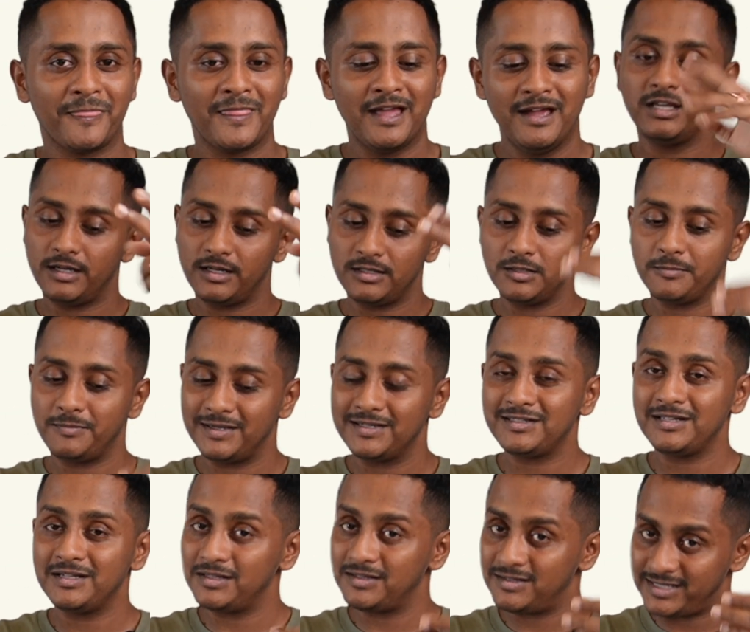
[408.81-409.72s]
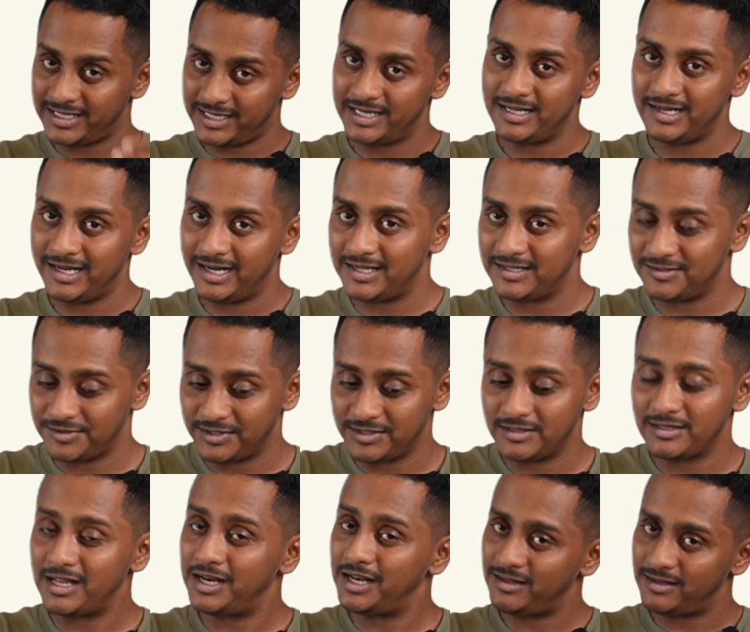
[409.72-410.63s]
Here the person in the second line has
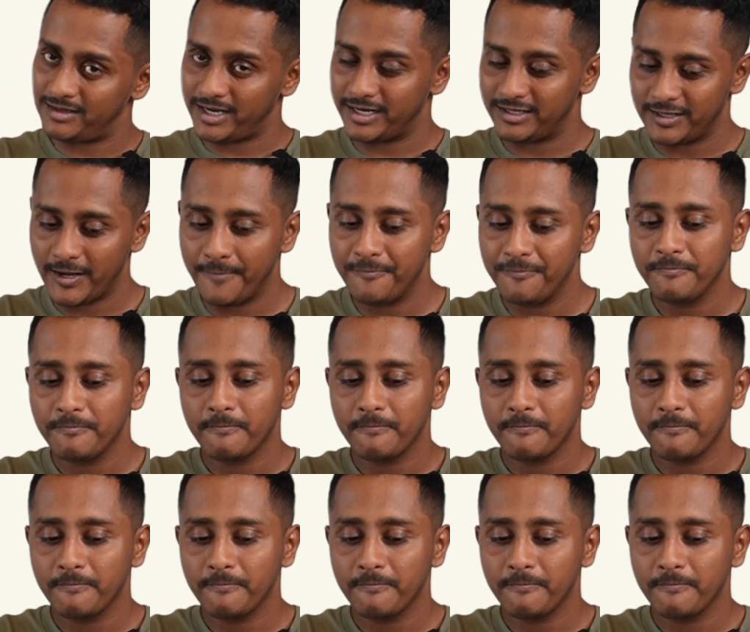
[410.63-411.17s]
written another idea.